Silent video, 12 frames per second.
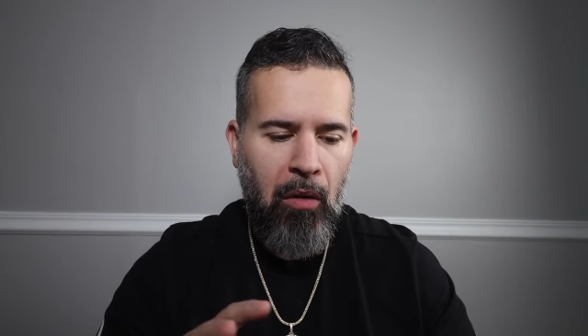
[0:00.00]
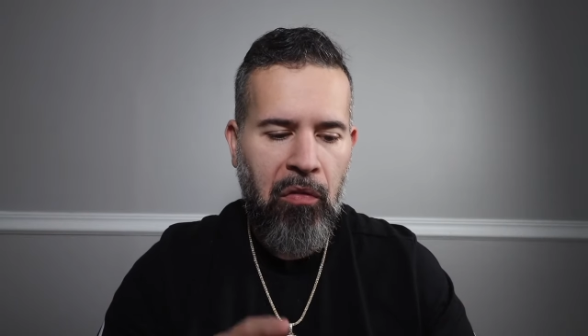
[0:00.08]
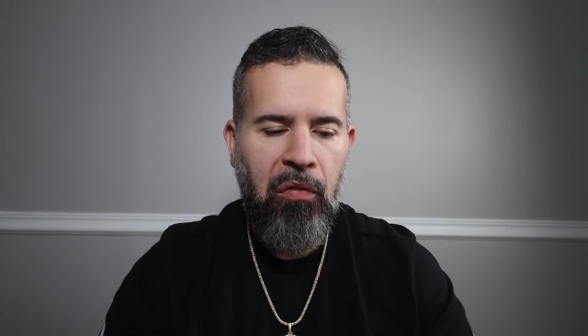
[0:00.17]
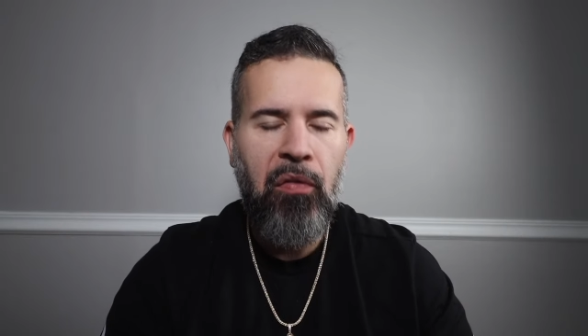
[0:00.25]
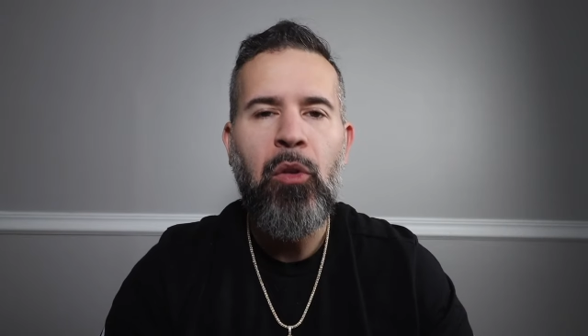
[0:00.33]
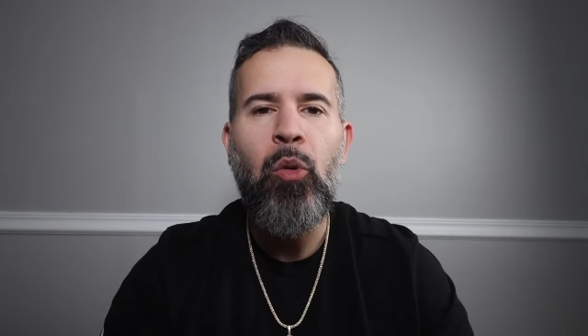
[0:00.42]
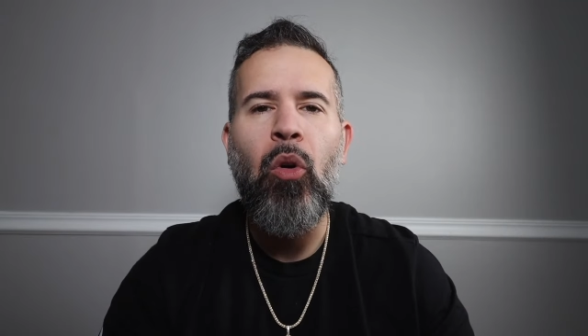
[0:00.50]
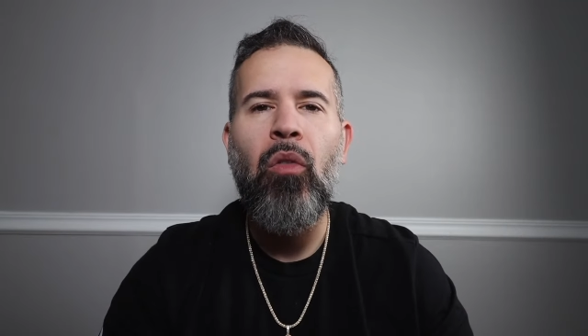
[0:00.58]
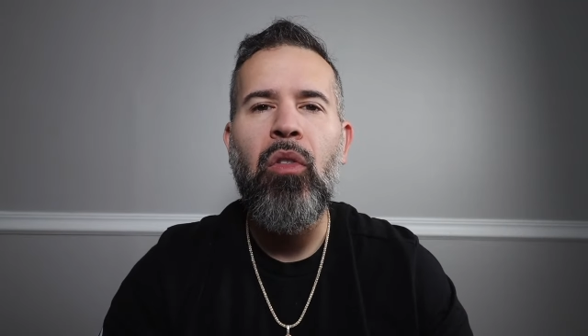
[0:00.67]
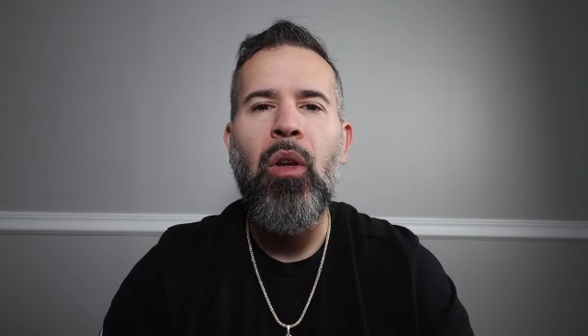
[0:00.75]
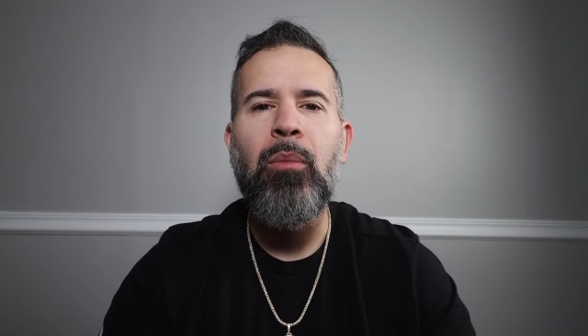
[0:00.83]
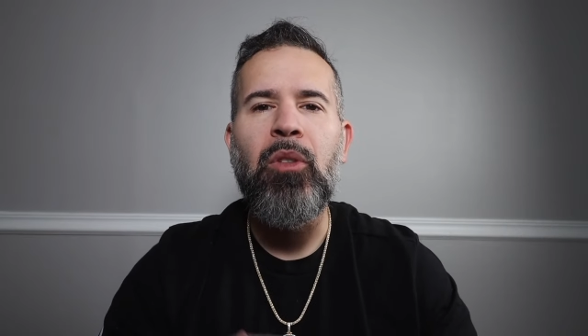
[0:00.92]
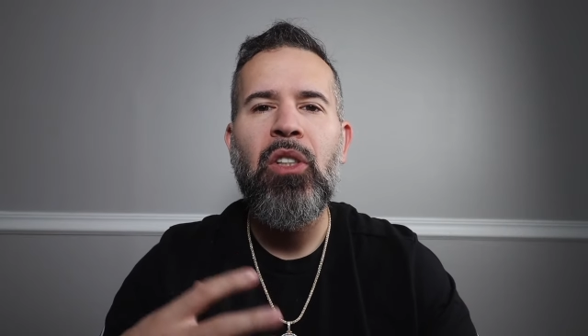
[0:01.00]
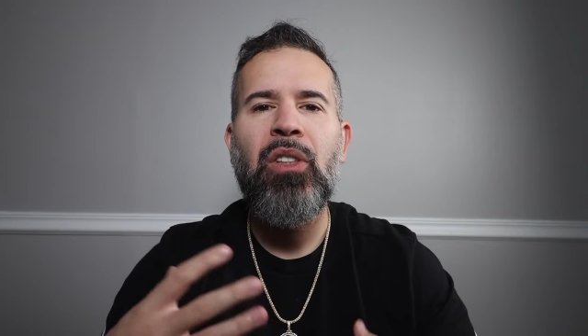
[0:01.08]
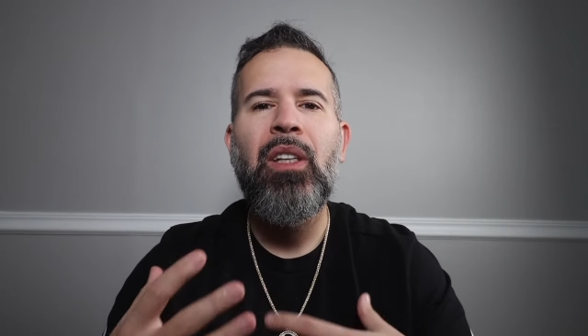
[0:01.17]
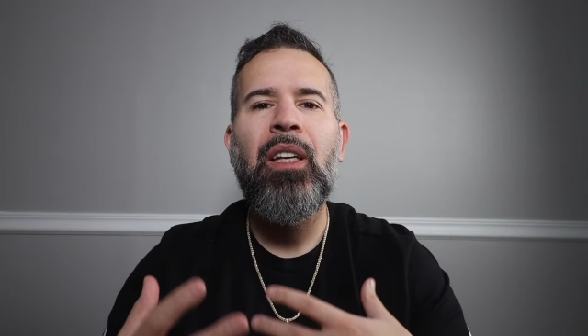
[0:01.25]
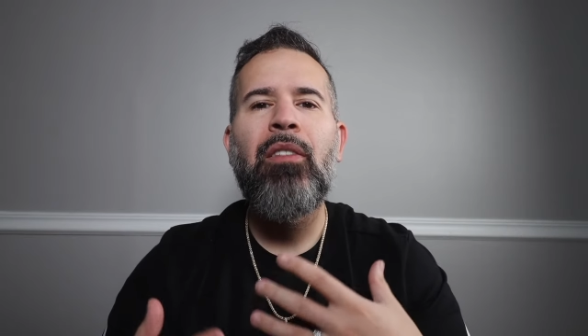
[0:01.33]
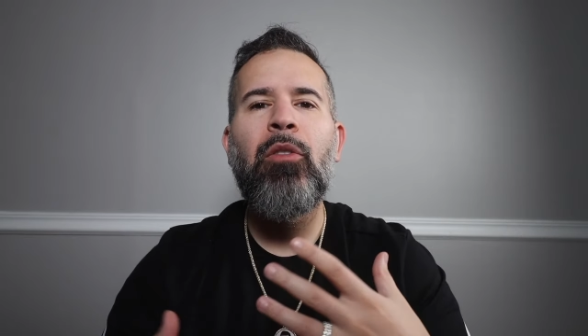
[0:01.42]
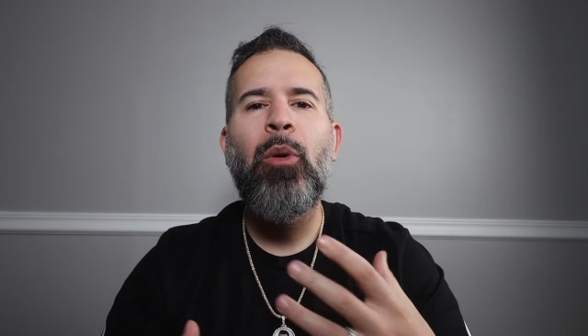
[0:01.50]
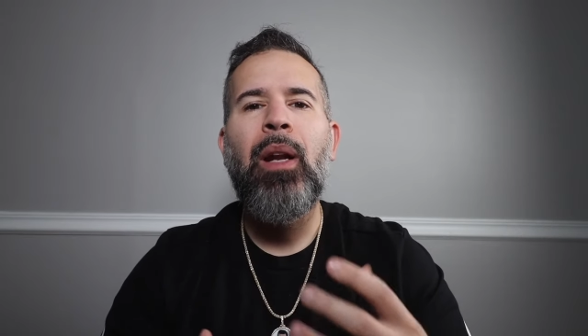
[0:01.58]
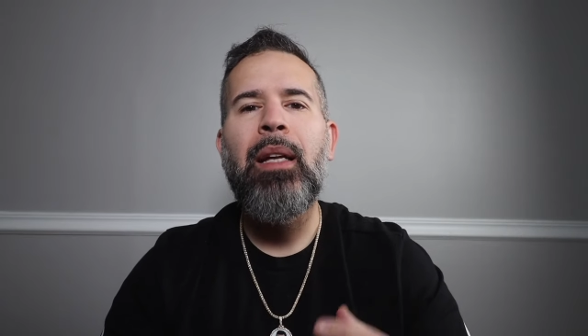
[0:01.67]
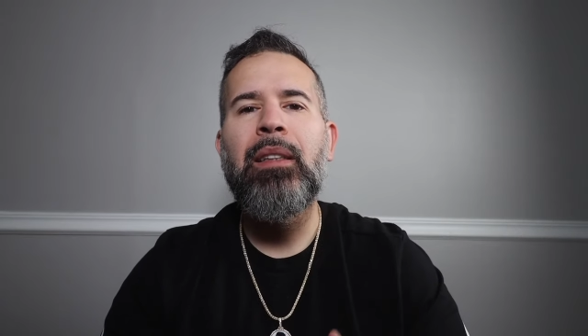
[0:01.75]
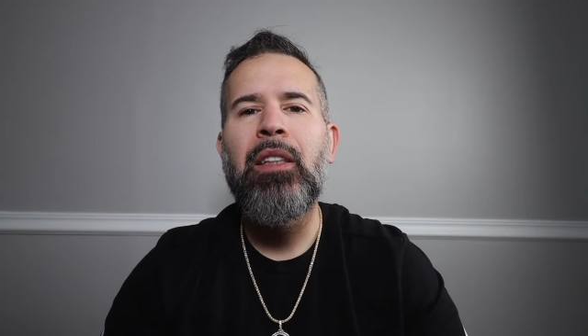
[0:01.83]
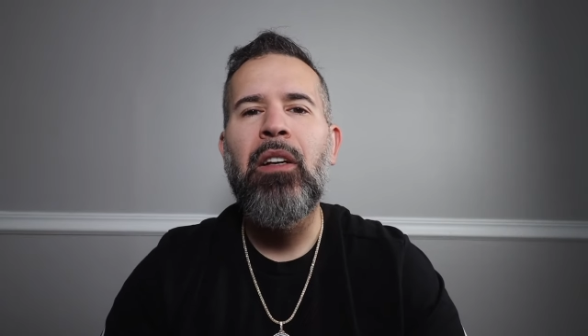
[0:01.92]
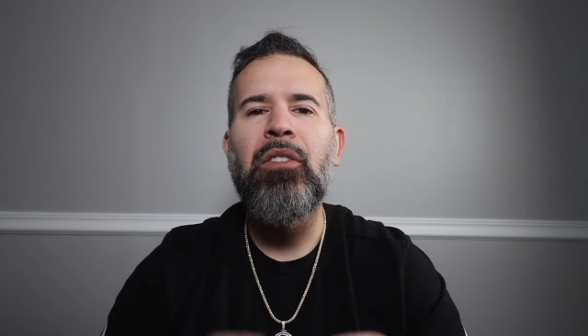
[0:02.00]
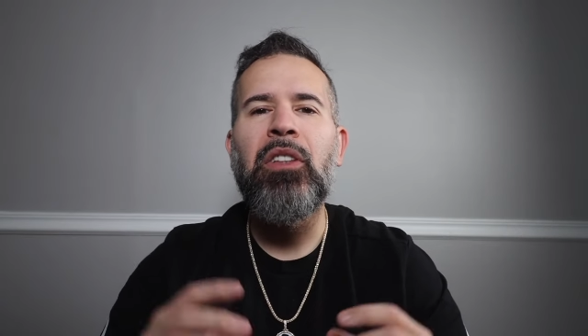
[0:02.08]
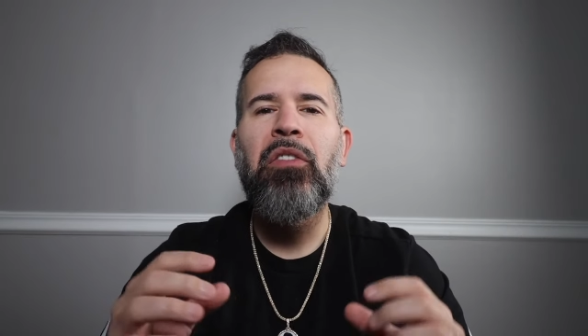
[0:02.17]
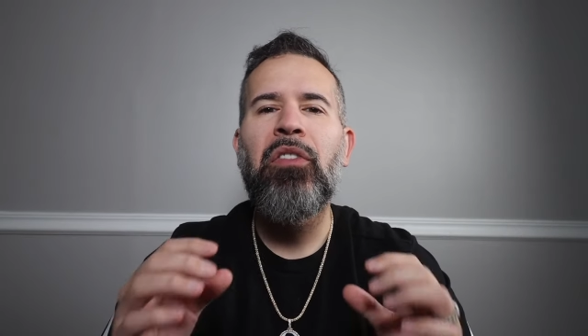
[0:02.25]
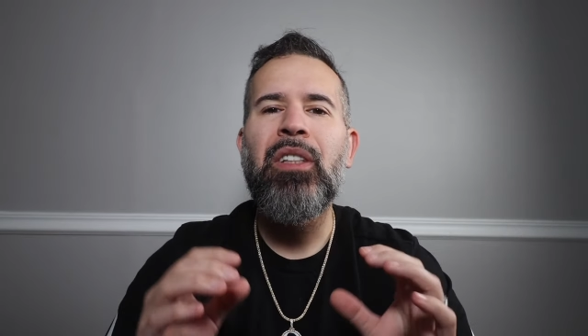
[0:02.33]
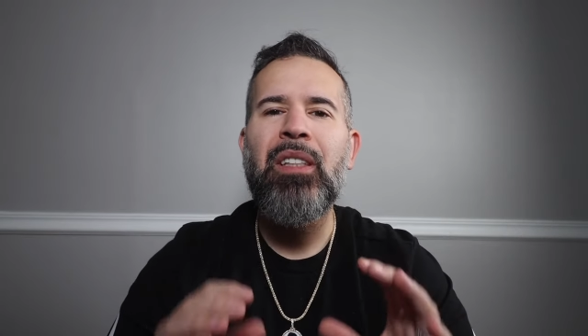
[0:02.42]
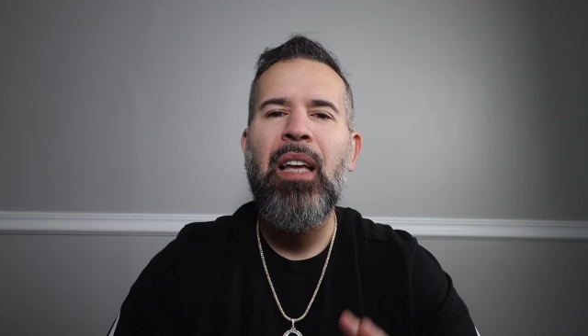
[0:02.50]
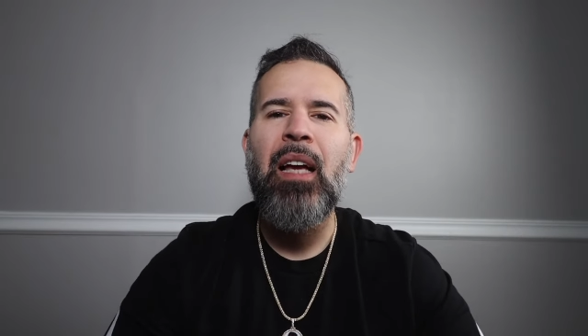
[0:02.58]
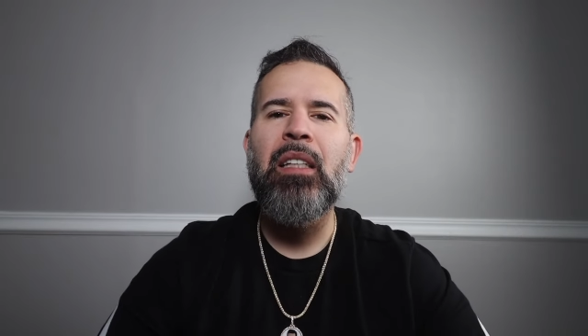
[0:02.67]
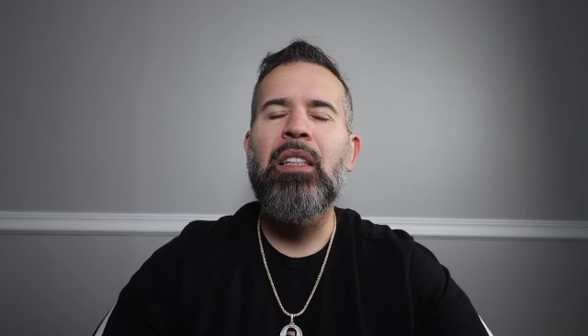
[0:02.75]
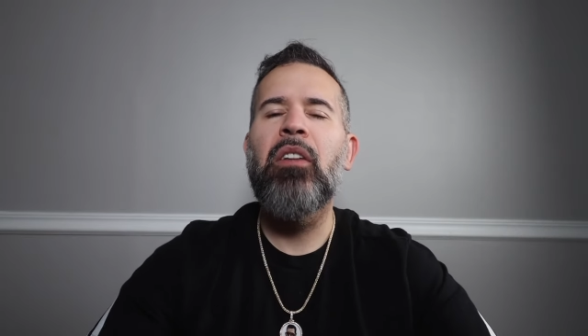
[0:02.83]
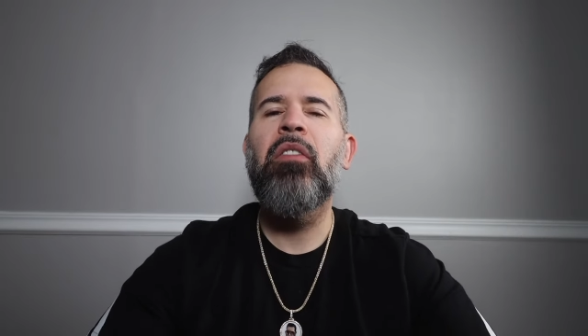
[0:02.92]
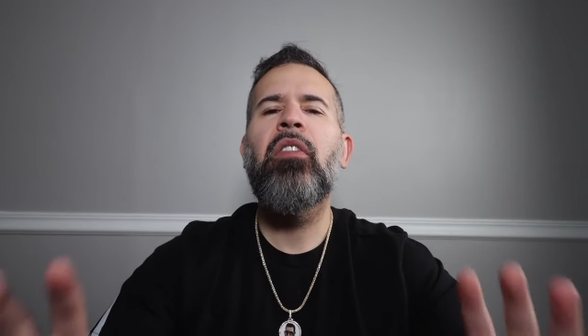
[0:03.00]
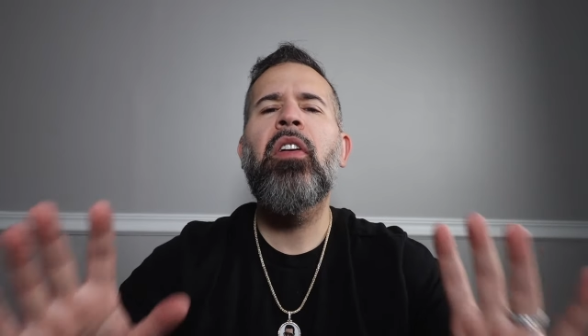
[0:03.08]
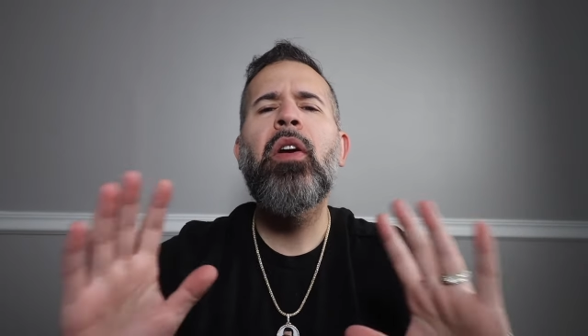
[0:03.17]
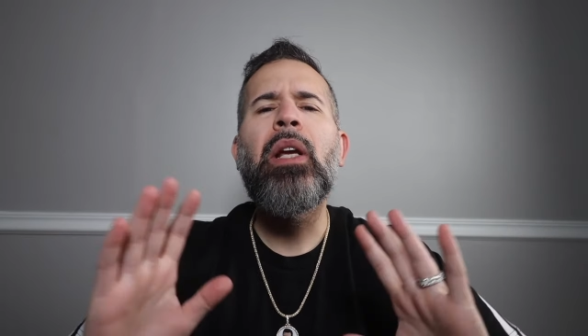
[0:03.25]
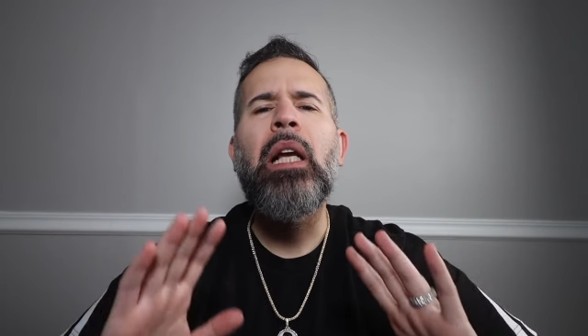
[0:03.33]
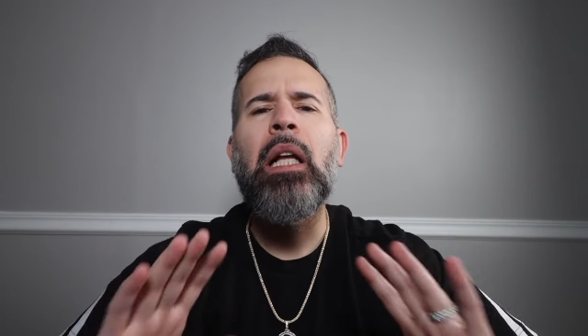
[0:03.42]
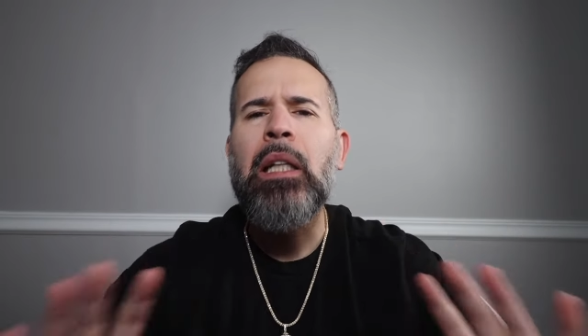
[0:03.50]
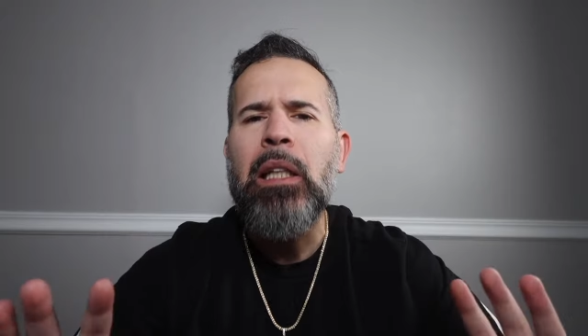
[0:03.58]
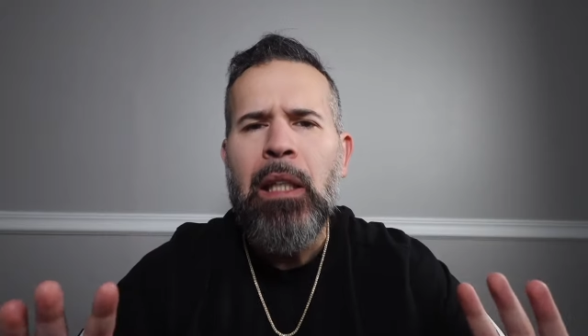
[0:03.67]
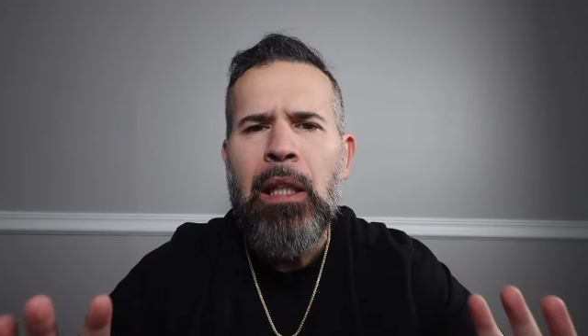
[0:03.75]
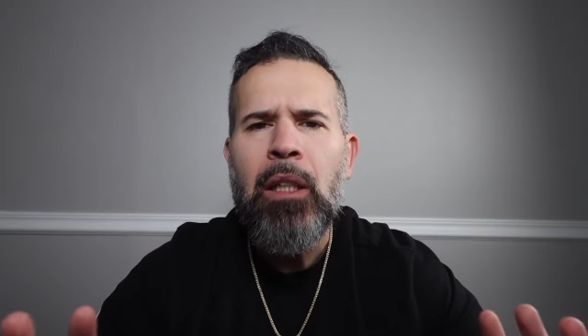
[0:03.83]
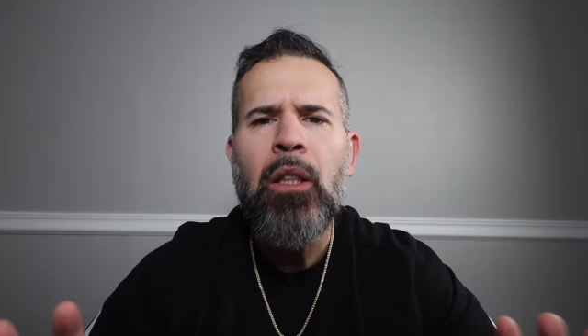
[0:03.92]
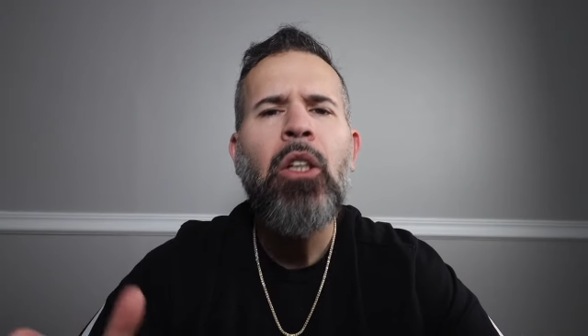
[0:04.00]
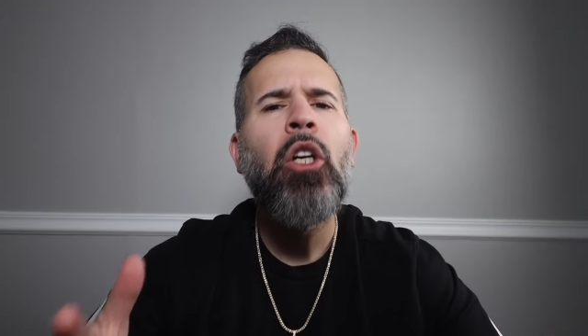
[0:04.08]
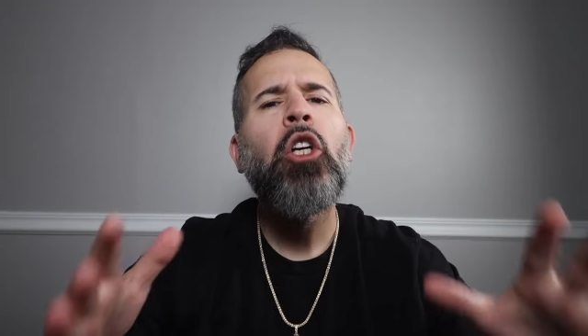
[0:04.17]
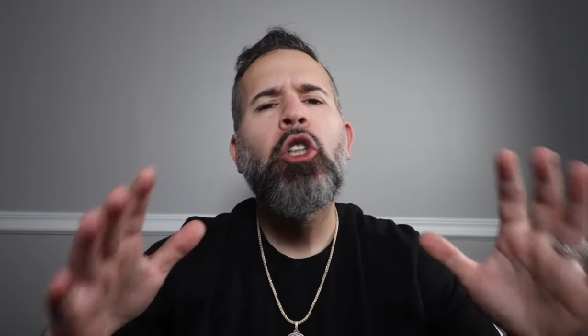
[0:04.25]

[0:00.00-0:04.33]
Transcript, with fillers: few of them just to give you an idea of different sizes of a very clean,